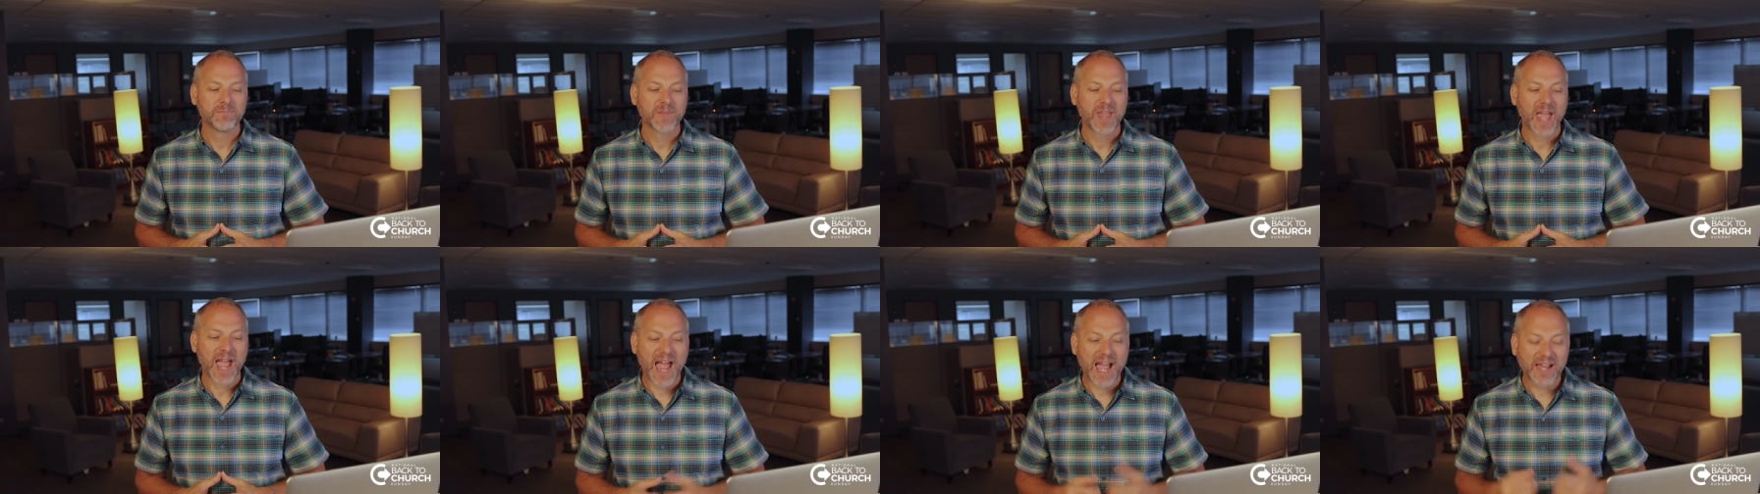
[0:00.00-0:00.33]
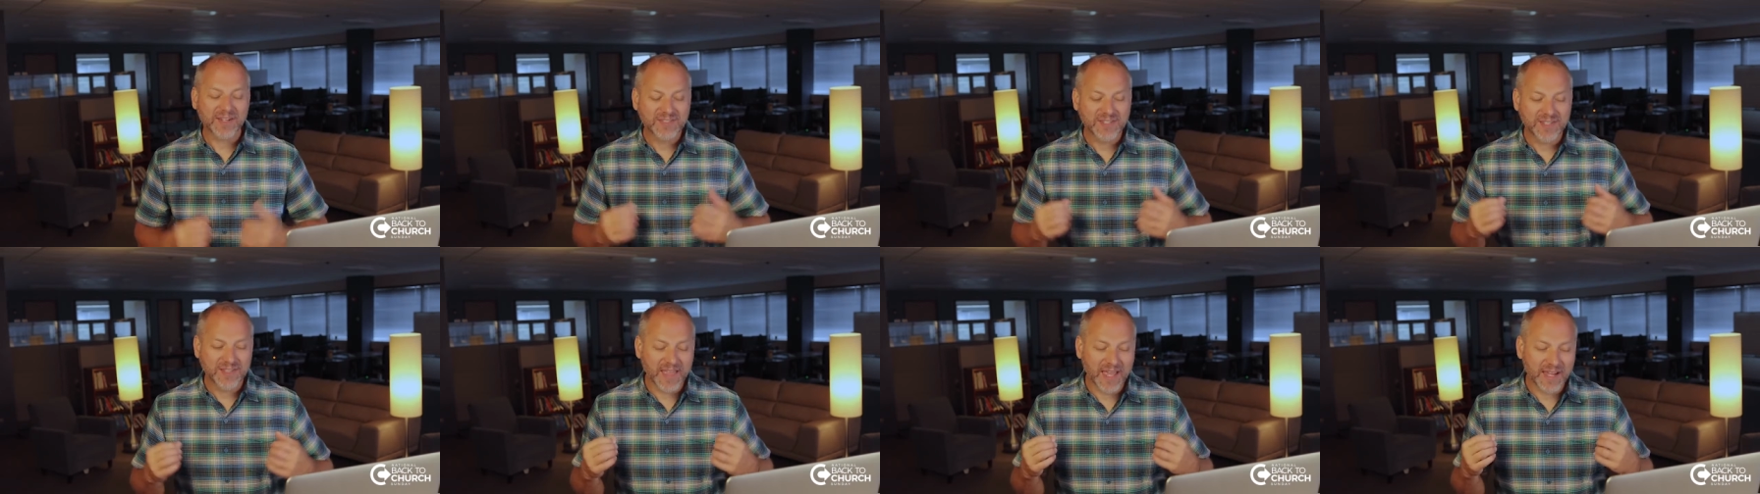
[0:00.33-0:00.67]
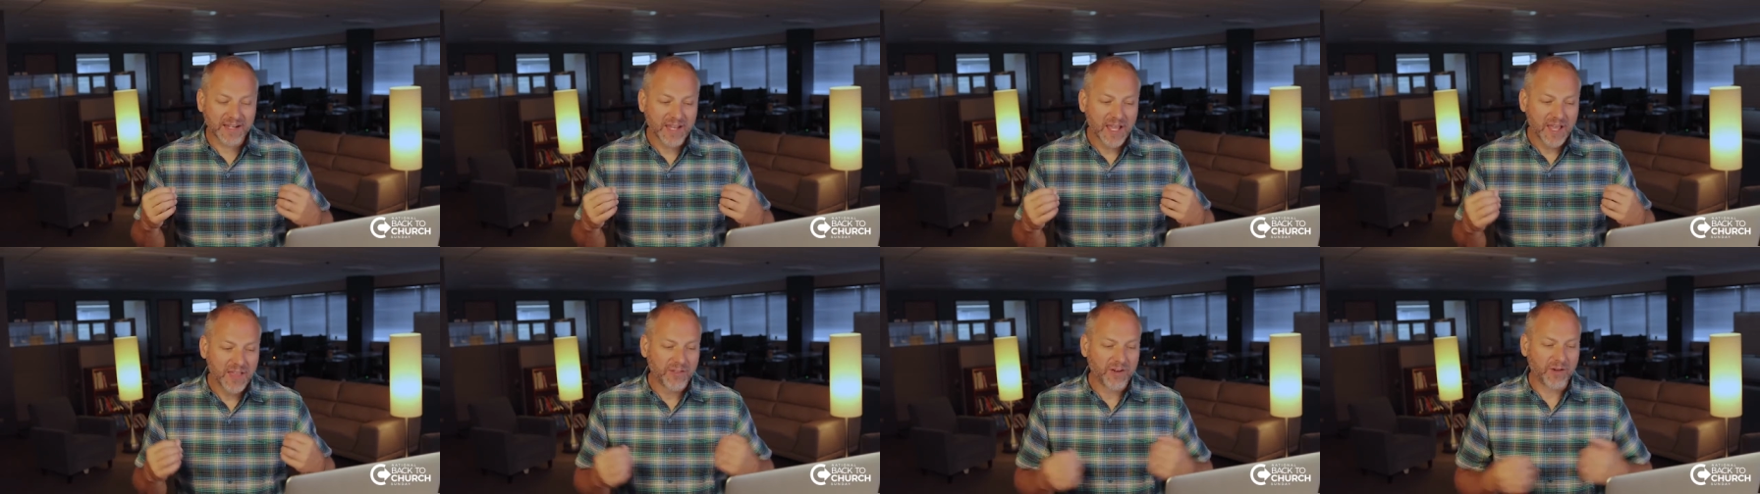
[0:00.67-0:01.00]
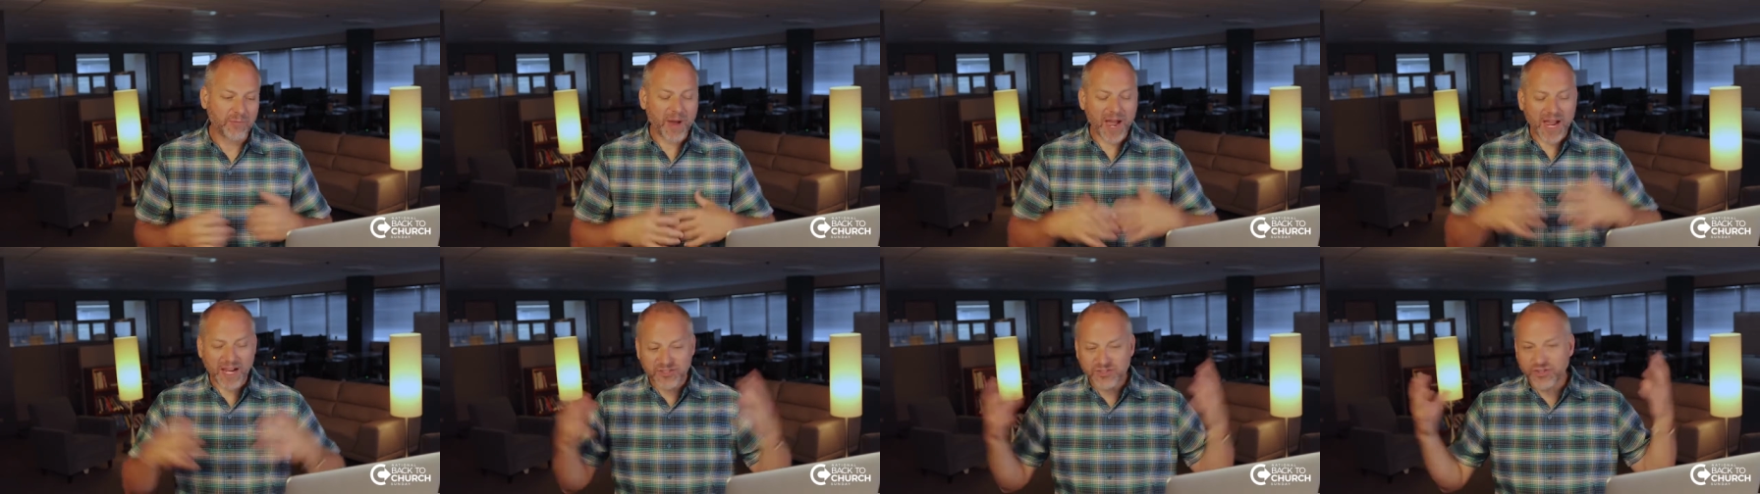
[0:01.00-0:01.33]
Ask that their
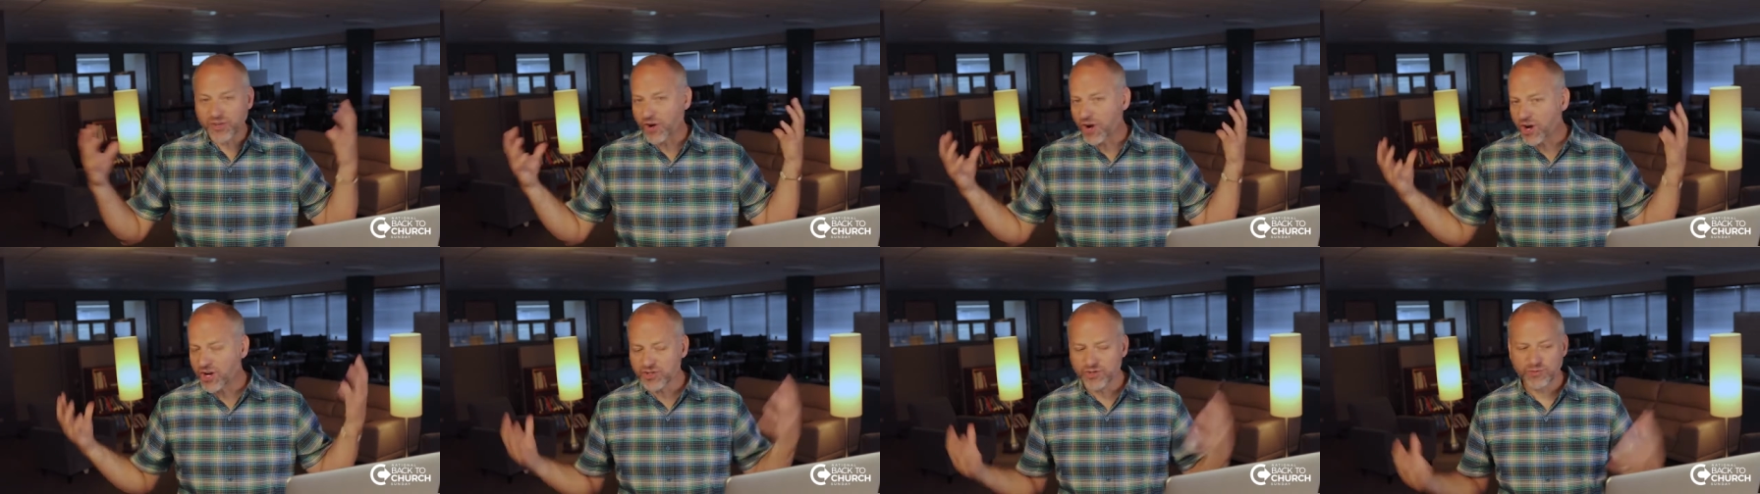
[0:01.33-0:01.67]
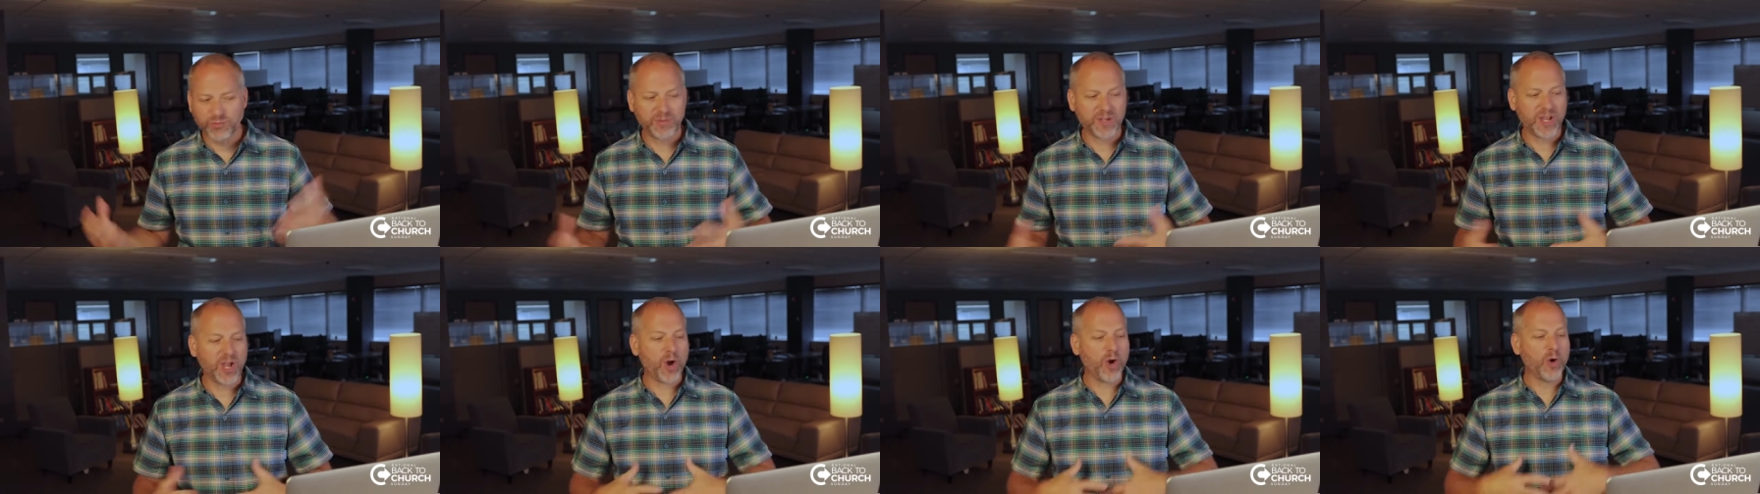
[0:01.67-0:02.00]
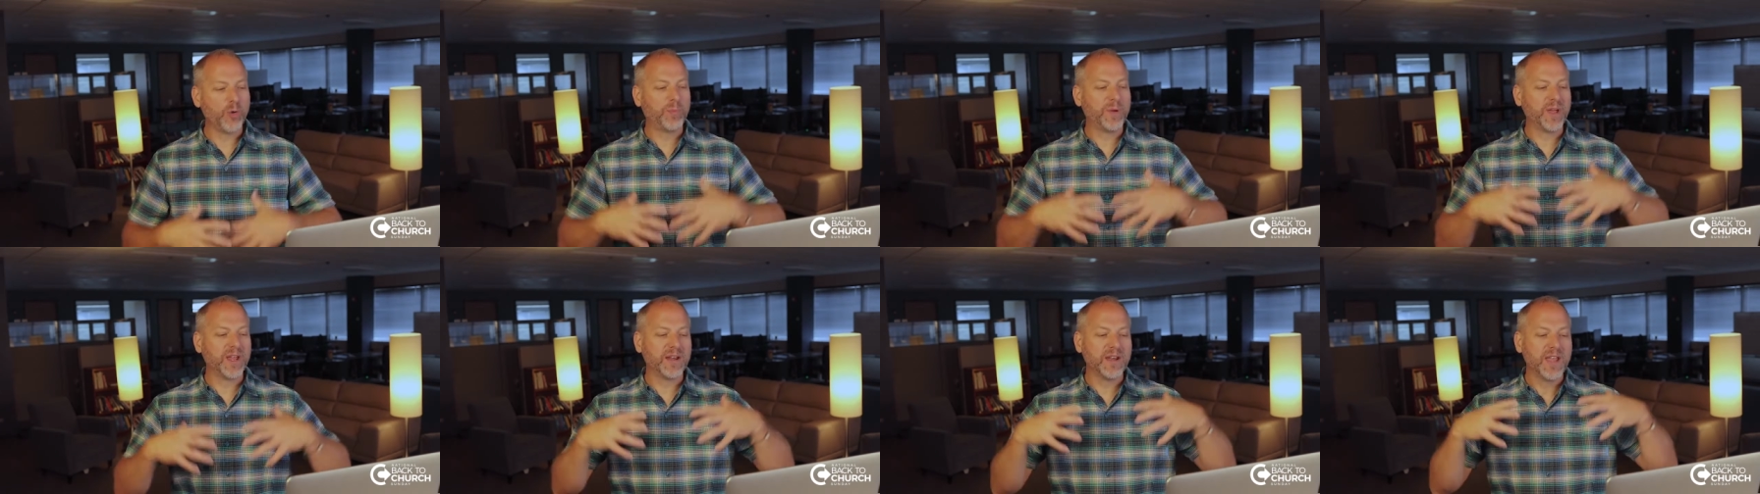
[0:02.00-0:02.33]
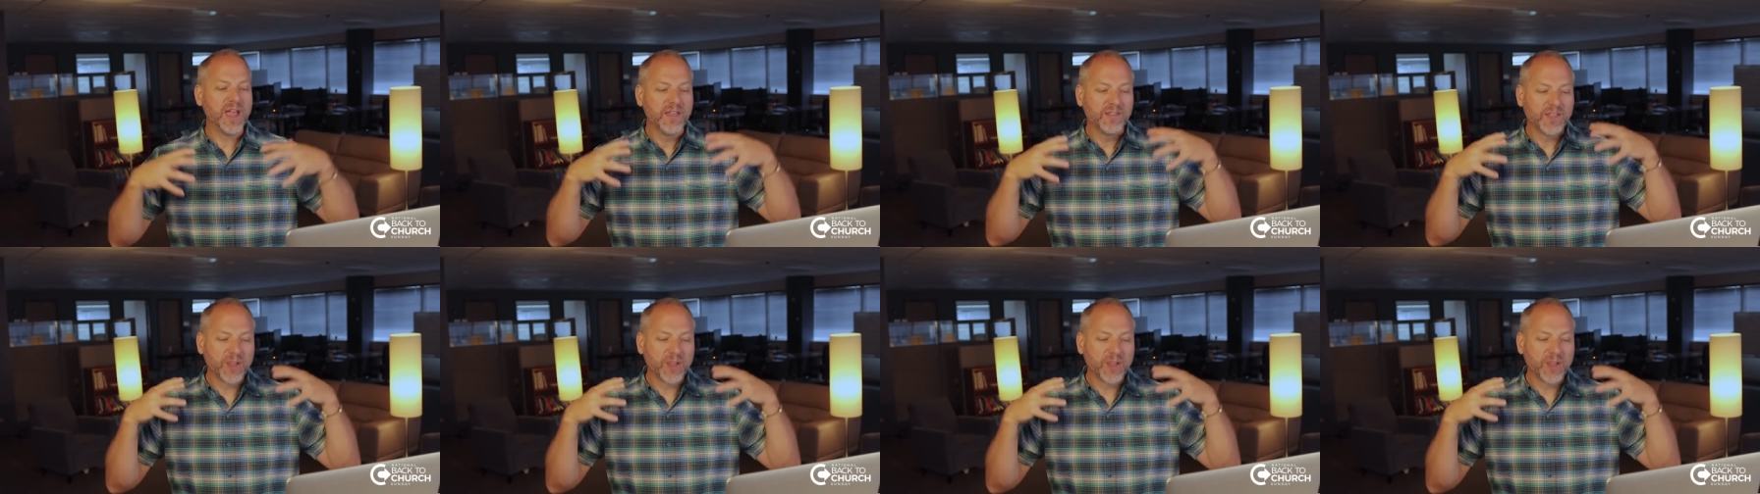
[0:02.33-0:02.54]
minds, their hearts would be open,